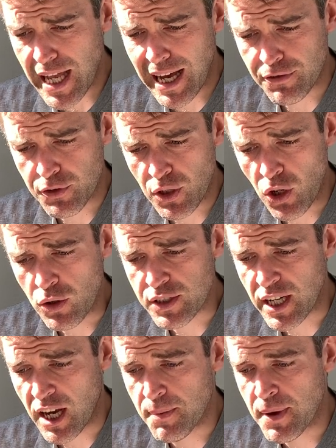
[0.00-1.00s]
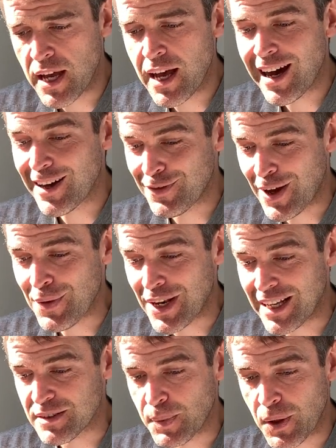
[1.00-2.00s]
After a long time, I found the
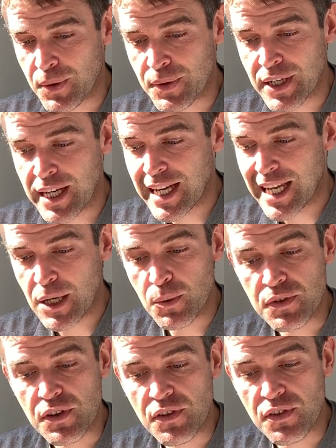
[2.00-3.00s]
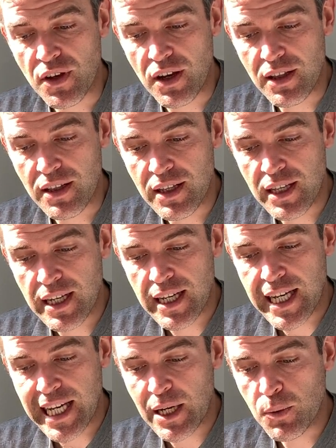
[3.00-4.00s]
last bone. It was the skull.
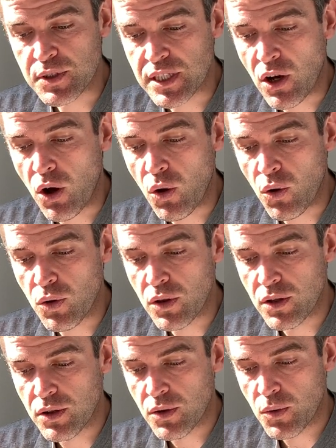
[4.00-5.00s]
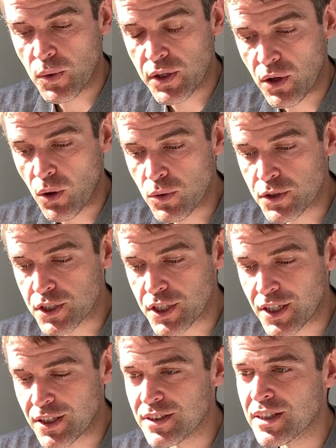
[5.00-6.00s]
It was in a hole with an old
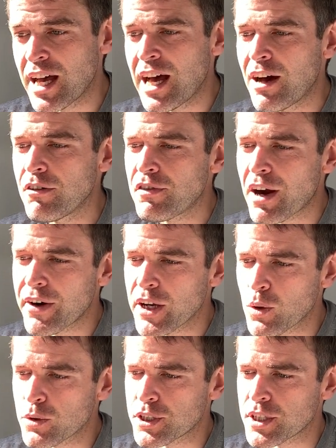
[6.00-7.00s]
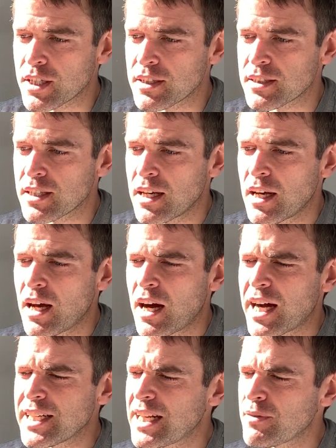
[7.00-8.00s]
shirt, a very old shirt.
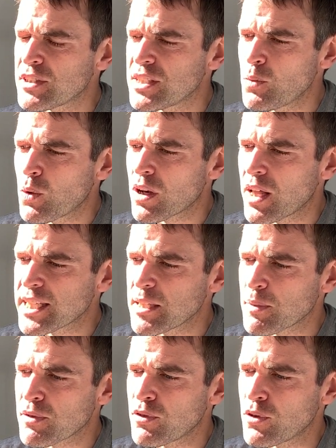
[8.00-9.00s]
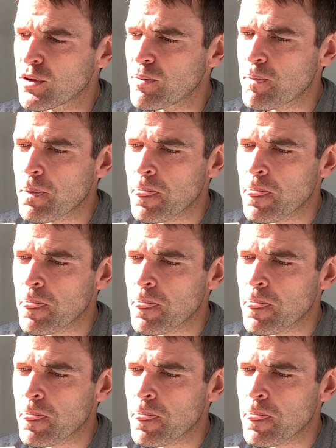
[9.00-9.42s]
I'd never seen one like it before.